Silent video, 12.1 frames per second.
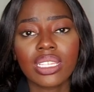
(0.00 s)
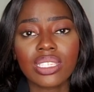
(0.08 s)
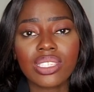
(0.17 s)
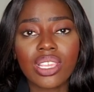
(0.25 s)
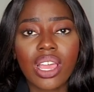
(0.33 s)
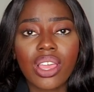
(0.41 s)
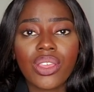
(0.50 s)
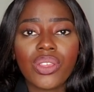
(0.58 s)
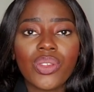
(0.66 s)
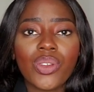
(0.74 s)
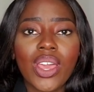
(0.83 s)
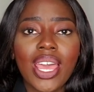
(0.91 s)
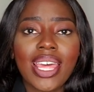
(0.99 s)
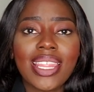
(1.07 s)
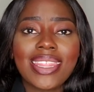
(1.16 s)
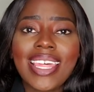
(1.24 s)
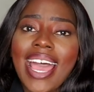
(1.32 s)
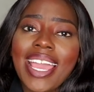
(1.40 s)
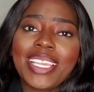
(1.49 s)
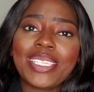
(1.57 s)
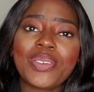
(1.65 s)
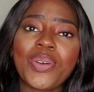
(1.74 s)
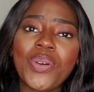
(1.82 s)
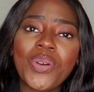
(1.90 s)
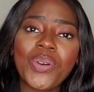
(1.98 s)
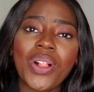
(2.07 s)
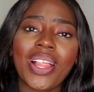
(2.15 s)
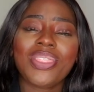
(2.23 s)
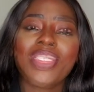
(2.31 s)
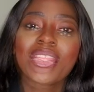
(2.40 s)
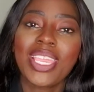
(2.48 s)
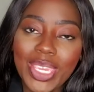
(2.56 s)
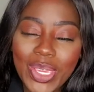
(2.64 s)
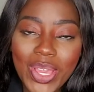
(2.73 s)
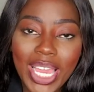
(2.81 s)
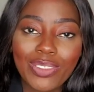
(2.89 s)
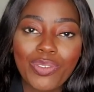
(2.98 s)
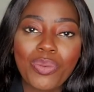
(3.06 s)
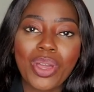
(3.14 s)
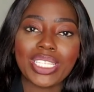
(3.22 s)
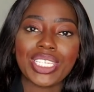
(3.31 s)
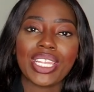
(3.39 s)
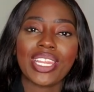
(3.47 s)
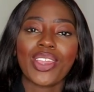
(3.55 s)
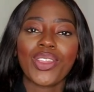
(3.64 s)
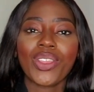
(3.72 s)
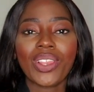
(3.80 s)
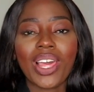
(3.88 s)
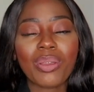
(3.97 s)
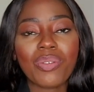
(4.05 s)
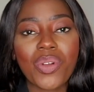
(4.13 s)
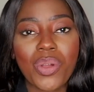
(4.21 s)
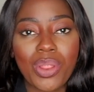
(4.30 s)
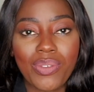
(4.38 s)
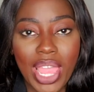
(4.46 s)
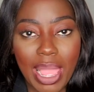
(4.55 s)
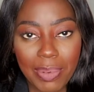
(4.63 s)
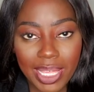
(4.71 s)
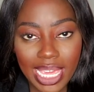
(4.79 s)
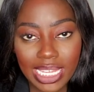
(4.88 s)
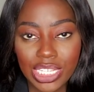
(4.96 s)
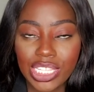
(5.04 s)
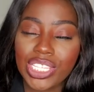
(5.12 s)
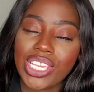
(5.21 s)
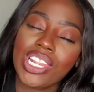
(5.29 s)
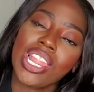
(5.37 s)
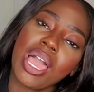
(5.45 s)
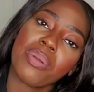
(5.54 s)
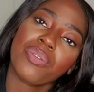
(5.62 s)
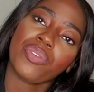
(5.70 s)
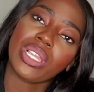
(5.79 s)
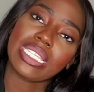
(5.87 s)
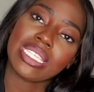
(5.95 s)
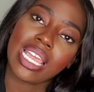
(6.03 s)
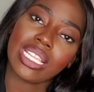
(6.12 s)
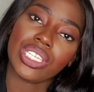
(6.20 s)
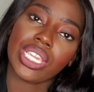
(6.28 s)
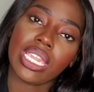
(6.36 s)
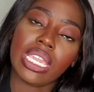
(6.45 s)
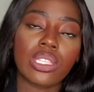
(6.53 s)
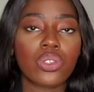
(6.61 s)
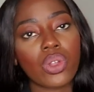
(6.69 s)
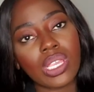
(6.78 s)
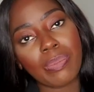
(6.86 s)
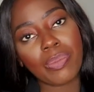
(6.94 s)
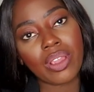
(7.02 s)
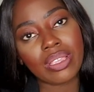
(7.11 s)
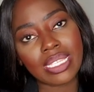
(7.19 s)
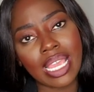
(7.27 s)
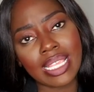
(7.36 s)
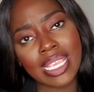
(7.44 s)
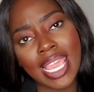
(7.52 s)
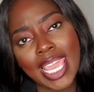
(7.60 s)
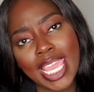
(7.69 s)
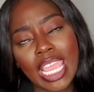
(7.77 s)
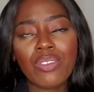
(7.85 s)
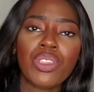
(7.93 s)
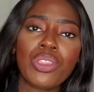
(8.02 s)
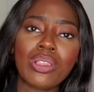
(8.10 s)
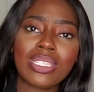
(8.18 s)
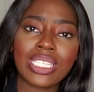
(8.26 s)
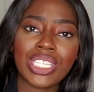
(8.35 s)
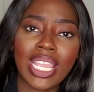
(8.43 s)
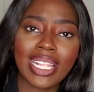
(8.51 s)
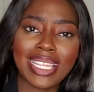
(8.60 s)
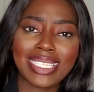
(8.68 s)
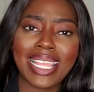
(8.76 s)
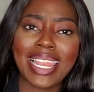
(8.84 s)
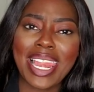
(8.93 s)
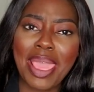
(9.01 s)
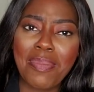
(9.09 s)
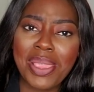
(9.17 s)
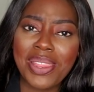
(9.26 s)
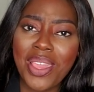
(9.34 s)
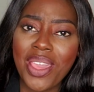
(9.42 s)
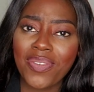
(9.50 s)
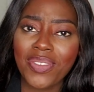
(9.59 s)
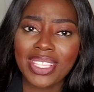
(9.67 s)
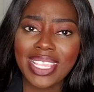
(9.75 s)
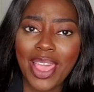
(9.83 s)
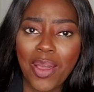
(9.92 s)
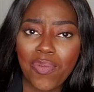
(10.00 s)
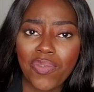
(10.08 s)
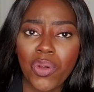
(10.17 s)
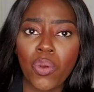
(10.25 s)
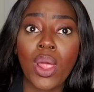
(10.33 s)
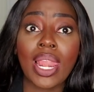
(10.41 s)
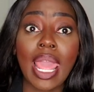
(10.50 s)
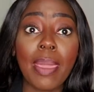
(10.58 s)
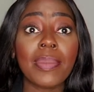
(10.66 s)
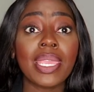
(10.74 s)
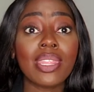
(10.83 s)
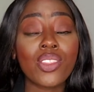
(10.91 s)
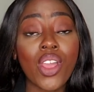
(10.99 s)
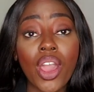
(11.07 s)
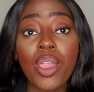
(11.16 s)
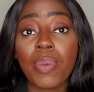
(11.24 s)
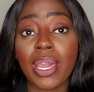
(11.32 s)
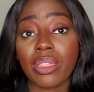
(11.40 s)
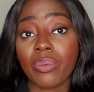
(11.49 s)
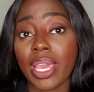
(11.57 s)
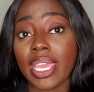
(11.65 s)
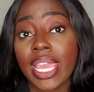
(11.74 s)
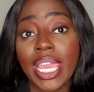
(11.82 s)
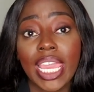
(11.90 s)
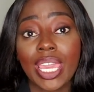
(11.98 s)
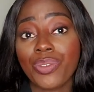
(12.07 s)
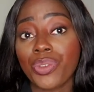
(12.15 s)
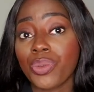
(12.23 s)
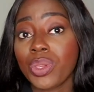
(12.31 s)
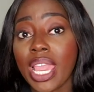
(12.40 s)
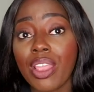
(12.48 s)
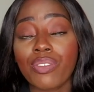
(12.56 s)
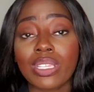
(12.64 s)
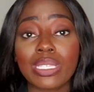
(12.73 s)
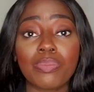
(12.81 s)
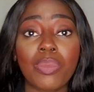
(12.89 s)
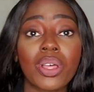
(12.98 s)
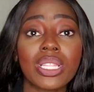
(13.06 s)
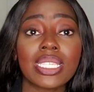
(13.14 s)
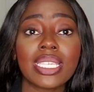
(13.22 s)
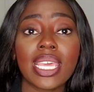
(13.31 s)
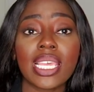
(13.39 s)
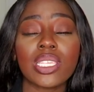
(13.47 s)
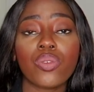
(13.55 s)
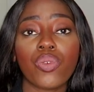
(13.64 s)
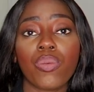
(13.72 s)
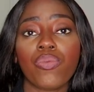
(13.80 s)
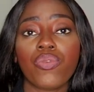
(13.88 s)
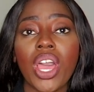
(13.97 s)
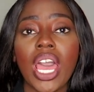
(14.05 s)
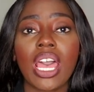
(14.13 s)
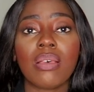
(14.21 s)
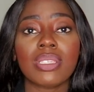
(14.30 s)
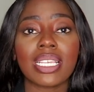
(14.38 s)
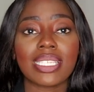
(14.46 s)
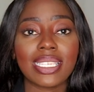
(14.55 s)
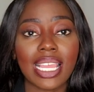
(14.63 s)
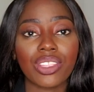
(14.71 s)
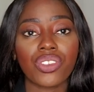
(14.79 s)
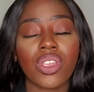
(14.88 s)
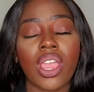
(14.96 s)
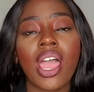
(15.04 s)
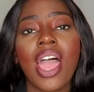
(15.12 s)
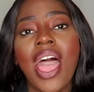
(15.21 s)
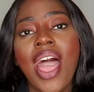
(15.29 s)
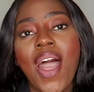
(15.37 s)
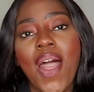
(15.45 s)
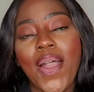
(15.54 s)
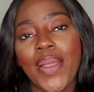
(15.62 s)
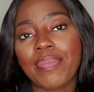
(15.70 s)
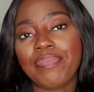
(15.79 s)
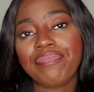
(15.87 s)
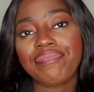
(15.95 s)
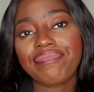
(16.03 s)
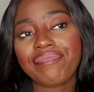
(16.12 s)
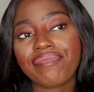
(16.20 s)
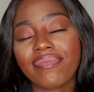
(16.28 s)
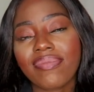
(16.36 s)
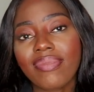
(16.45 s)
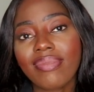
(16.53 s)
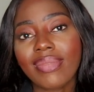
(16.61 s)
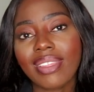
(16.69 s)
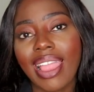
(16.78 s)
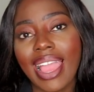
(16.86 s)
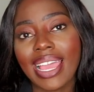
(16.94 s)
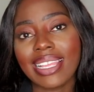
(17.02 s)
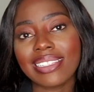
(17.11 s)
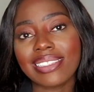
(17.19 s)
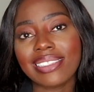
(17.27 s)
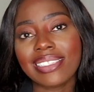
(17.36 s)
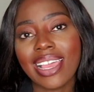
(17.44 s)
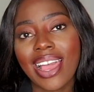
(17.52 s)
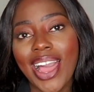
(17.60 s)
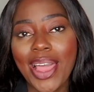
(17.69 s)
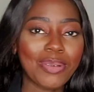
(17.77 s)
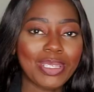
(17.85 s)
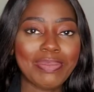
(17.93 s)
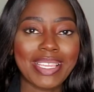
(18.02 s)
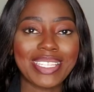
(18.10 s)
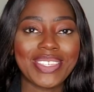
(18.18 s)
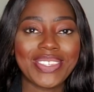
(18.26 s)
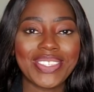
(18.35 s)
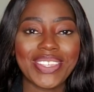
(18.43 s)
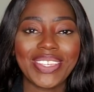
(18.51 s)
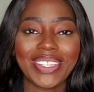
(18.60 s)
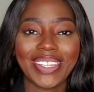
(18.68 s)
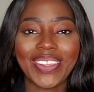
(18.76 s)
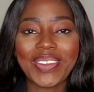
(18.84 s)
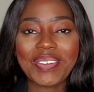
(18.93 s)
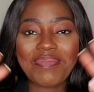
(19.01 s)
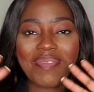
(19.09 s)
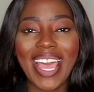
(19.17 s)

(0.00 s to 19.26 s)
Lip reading: So that is all. So thank you guys for watching. Good luck with all of your applications. Good luck with researching. Enjoy the process. If you use the checklist, let me know if it's helpful. Let me know, by the way, if you get responses from firms, etc. And I will speak to you soon.